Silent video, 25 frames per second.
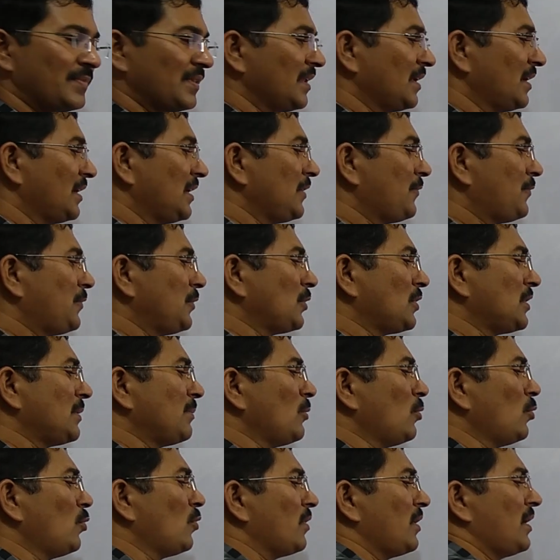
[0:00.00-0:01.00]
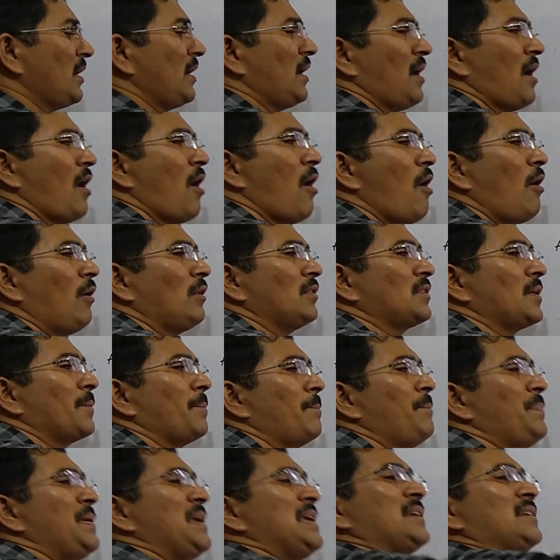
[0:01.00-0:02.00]
if you remove all the
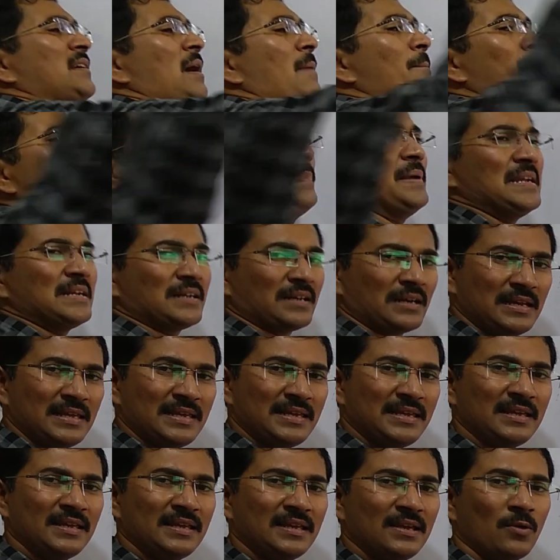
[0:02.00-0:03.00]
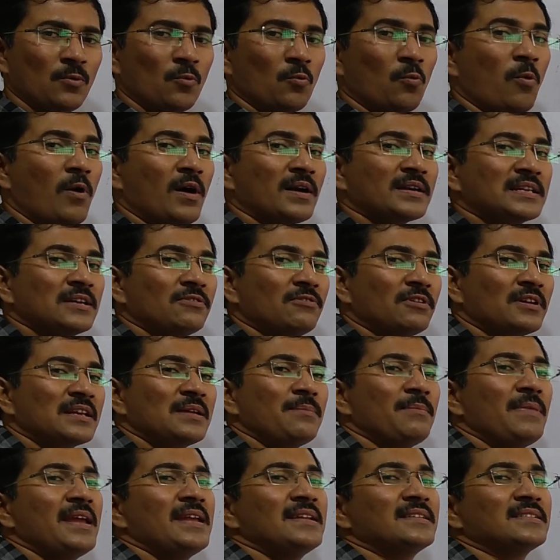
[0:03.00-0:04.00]
B completely, whatever
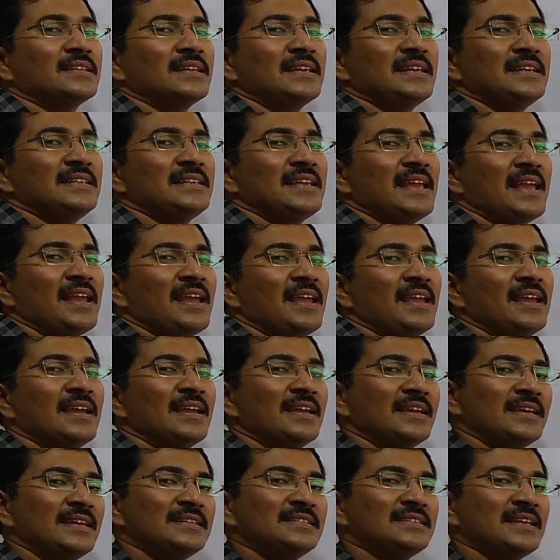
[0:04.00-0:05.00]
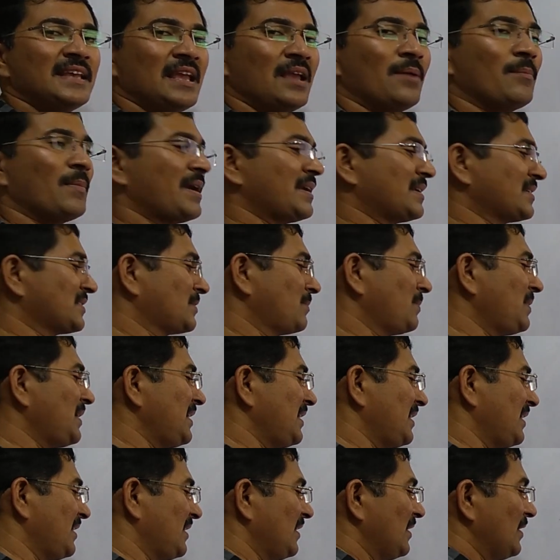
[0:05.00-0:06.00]
remains in A is A minus
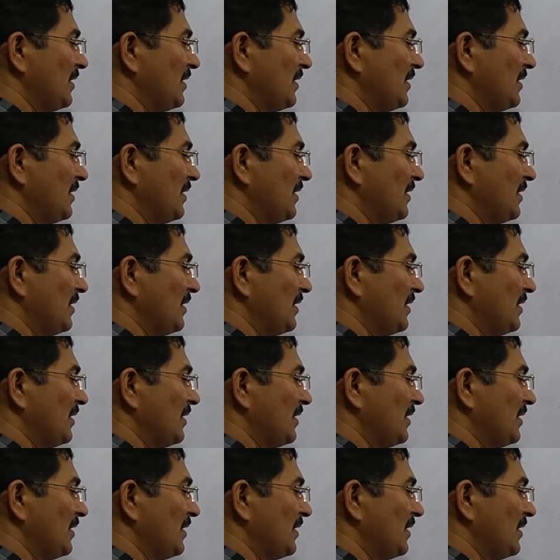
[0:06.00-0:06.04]
B.